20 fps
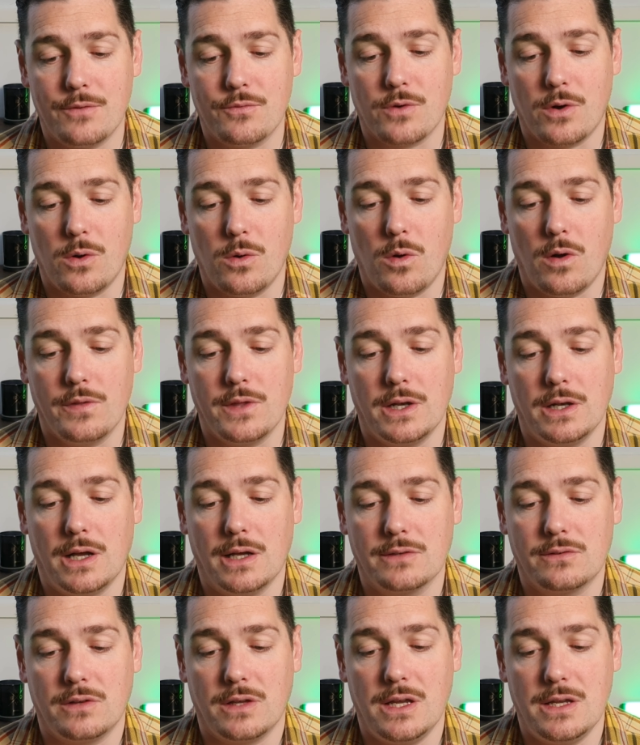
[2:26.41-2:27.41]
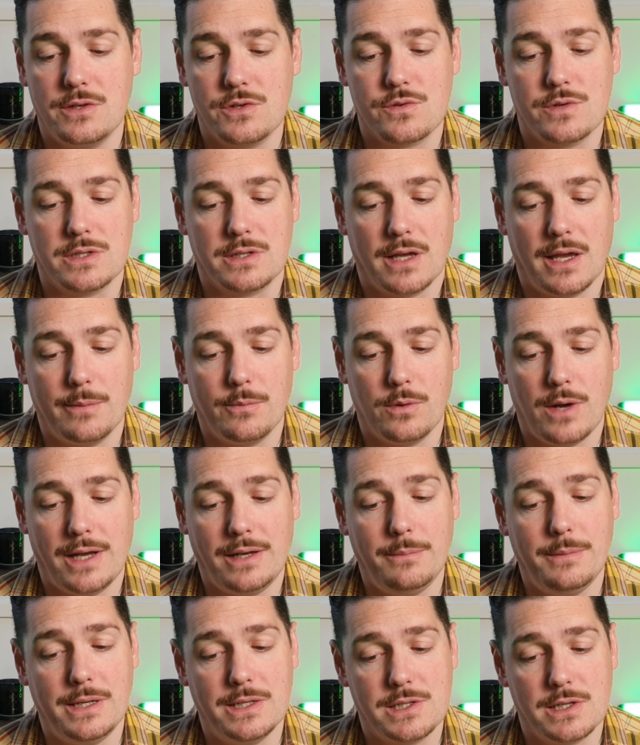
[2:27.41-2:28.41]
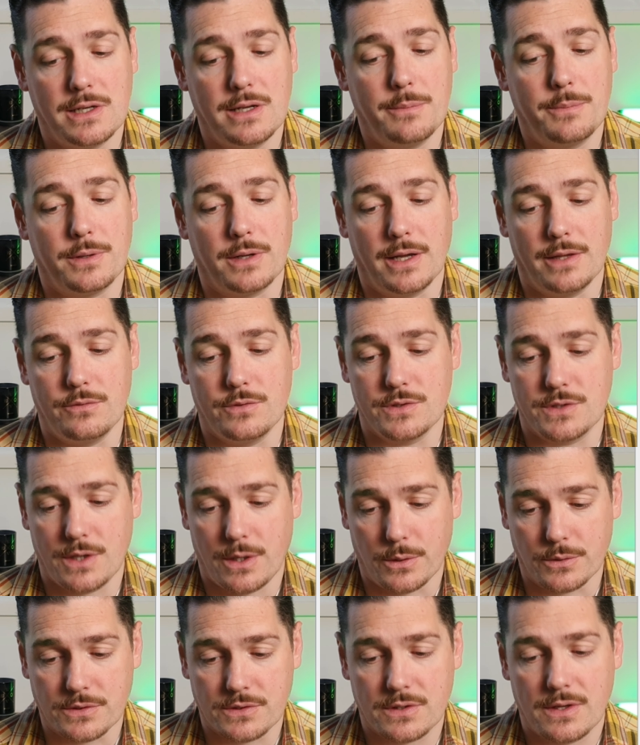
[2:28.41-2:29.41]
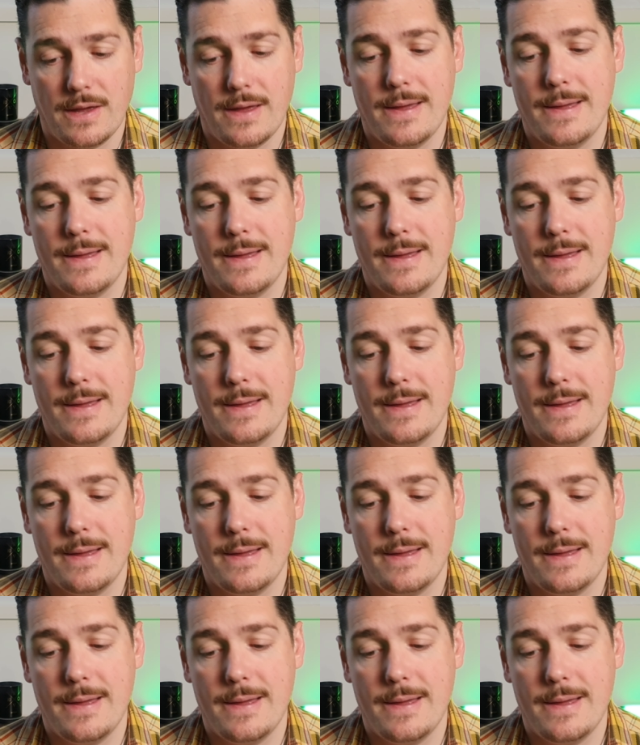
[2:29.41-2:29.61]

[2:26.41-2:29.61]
roll on the lasting injury table and immediately apply the results.